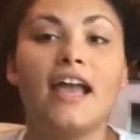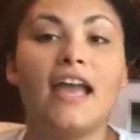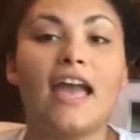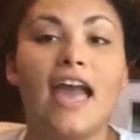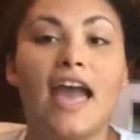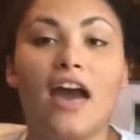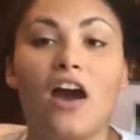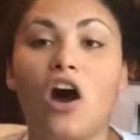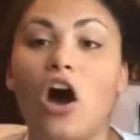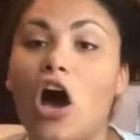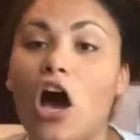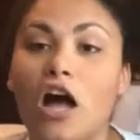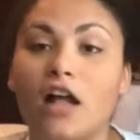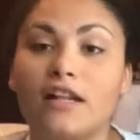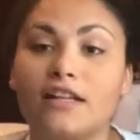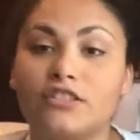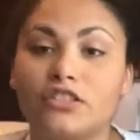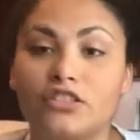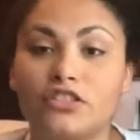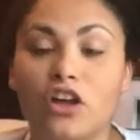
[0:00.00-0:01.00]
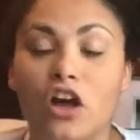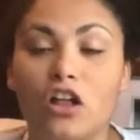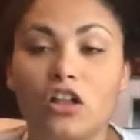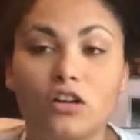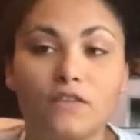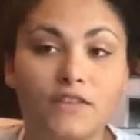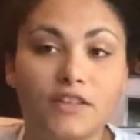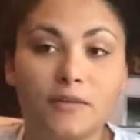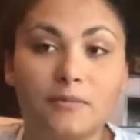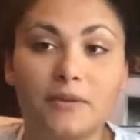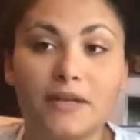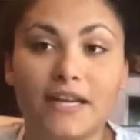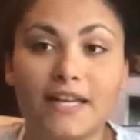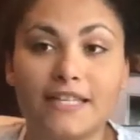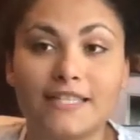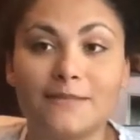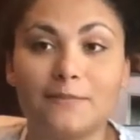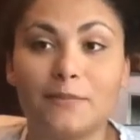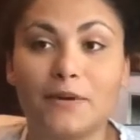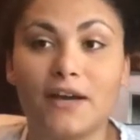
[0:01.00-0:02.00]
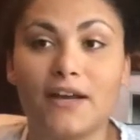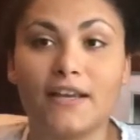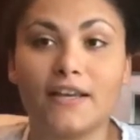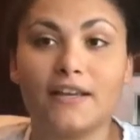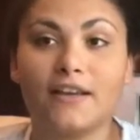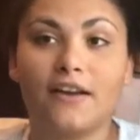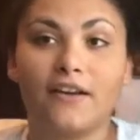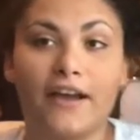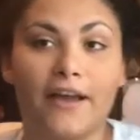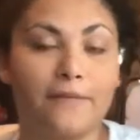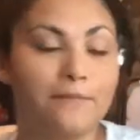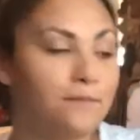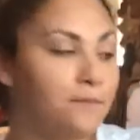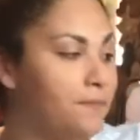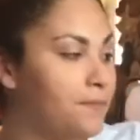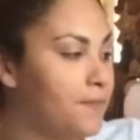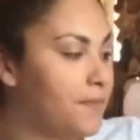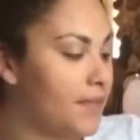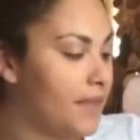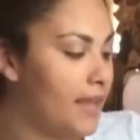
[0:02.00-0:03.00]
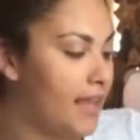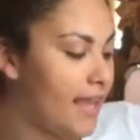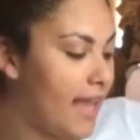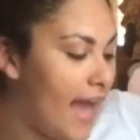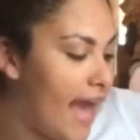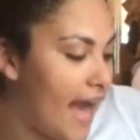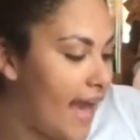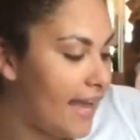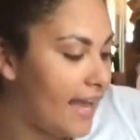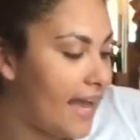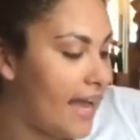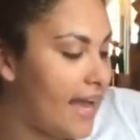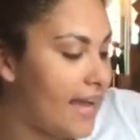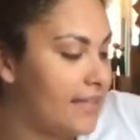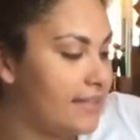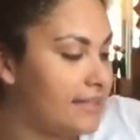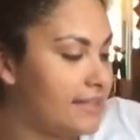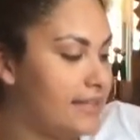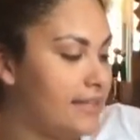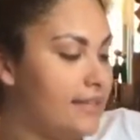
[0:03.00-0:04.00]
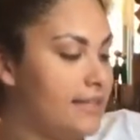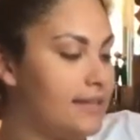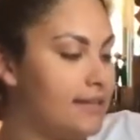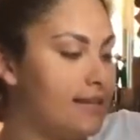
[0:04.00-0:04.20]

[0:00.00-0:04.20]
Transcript: at all. It's just all over the place, but okay. I got